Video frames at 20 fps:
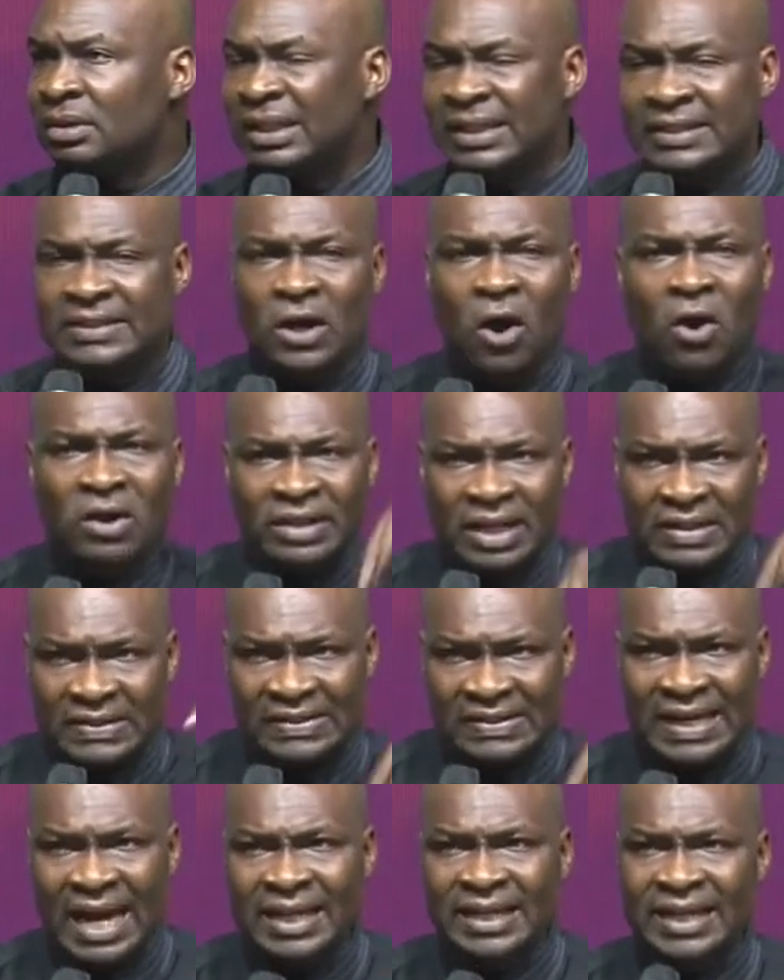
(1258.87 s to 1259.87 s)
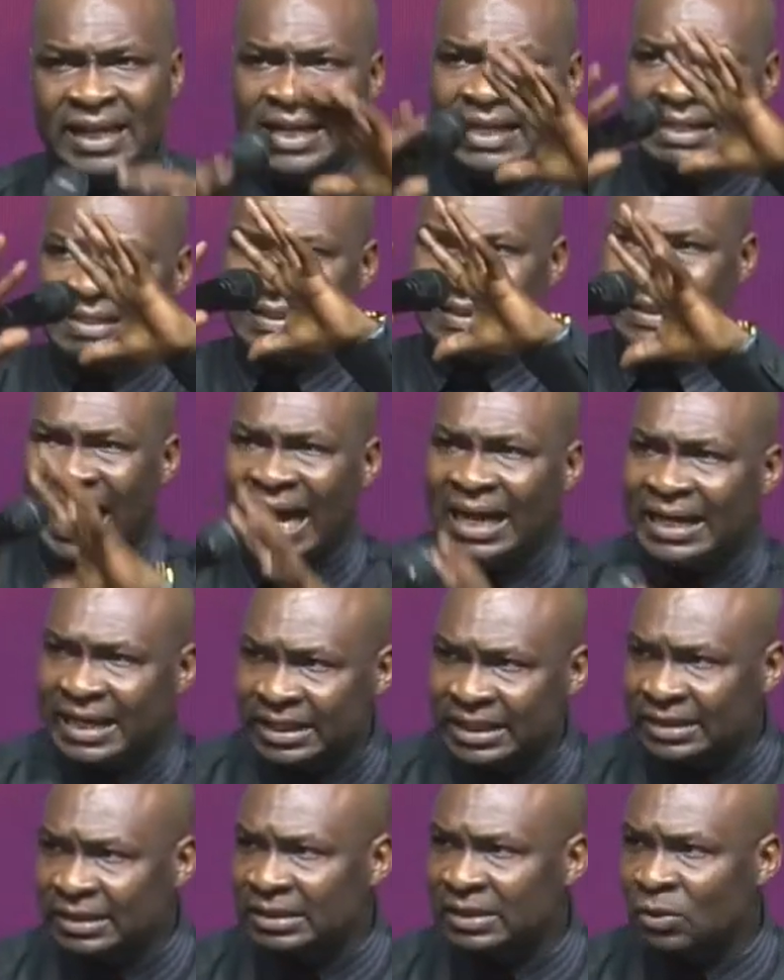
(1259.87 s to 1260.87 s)
his understanding is
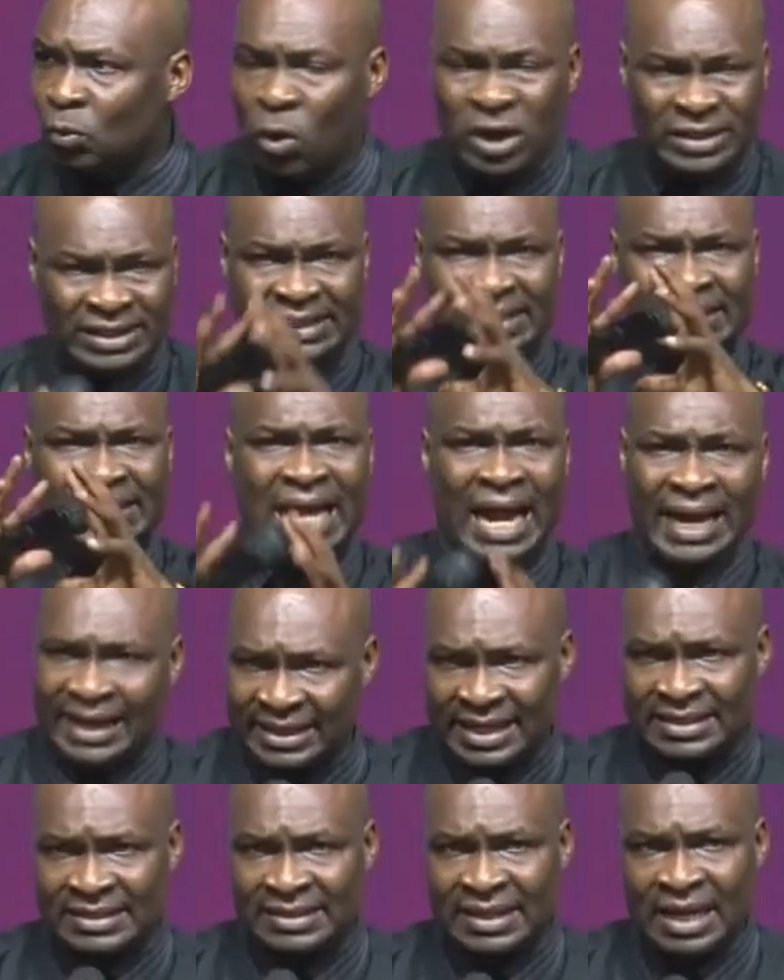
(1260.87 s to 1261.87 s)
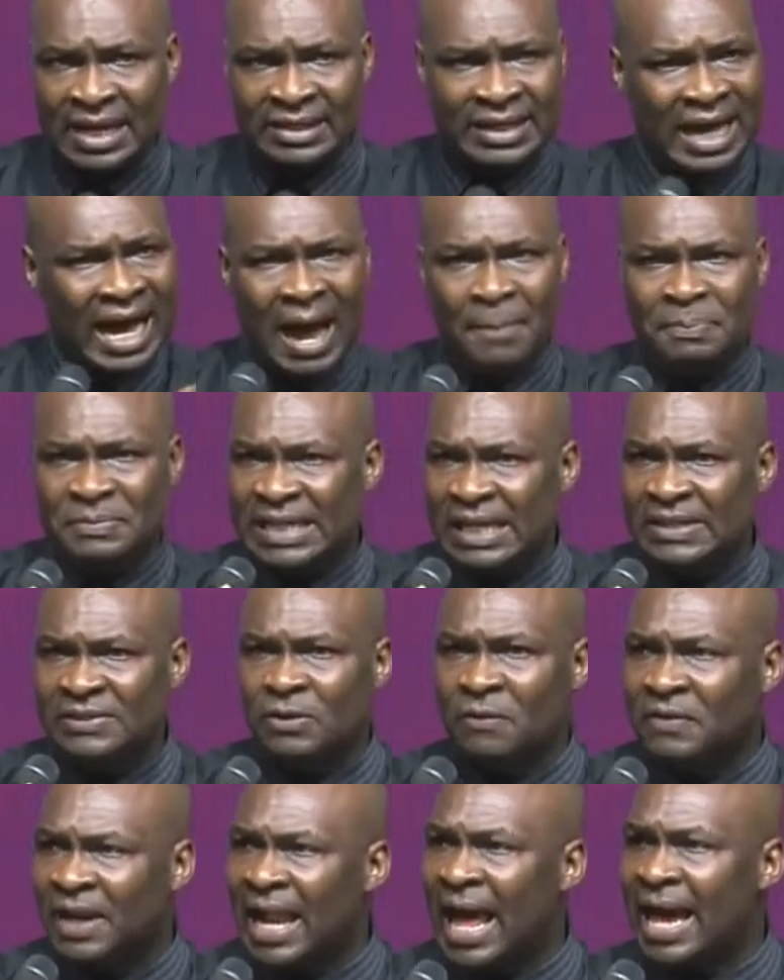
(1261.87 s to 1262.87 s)
darkened. What is darkness? The
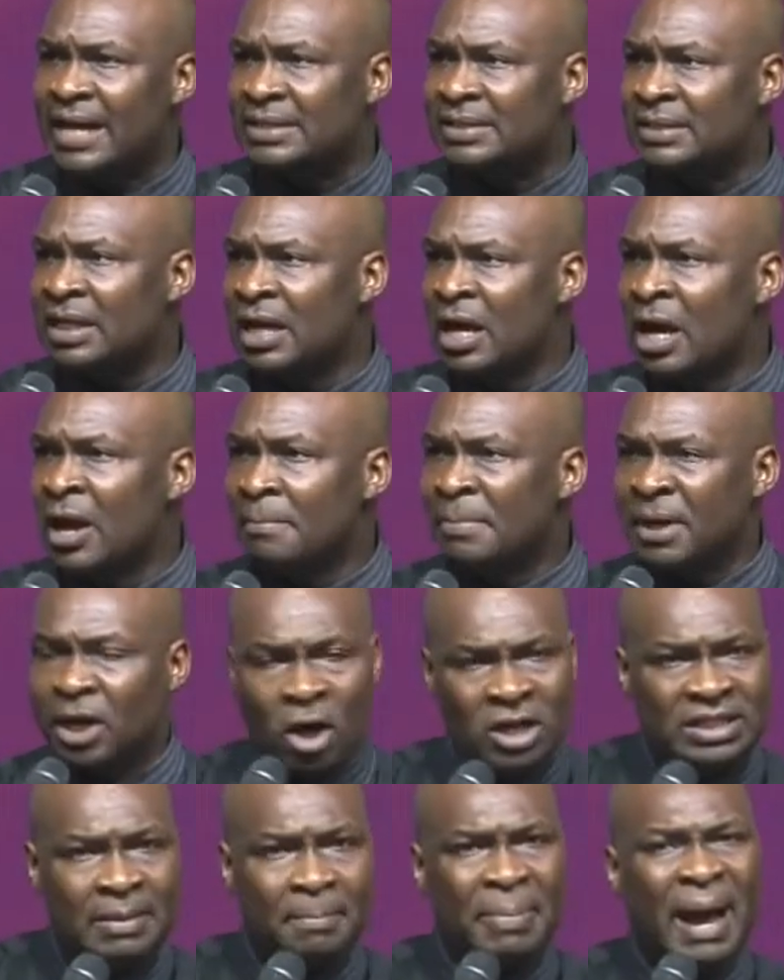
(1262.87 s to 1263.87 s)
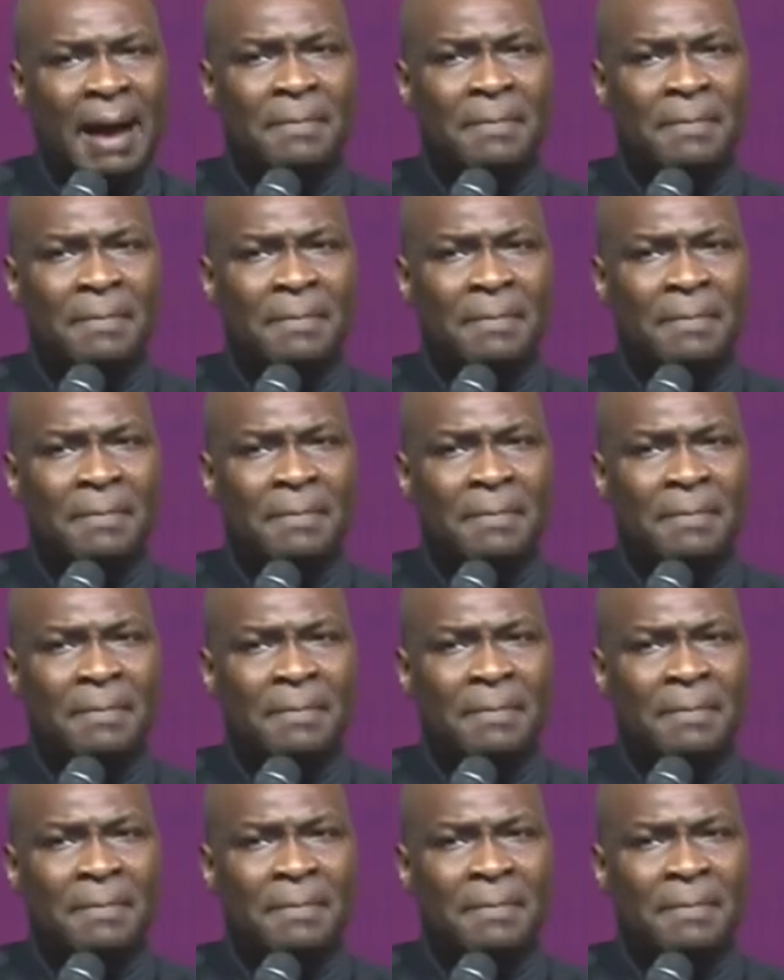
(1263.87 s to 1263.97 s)
absence of light. Because the